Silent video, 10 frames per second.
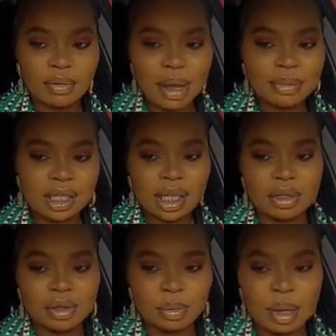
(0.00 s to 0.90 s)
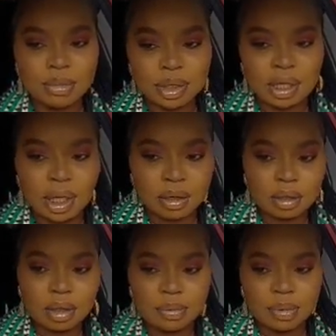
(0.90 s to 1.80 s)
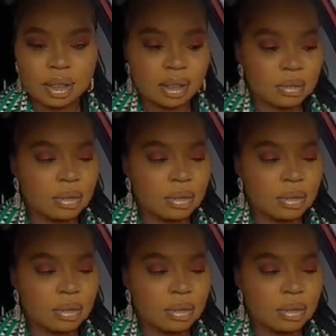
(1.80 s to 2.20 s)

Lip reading: Why is it Yoruba music? I can't play.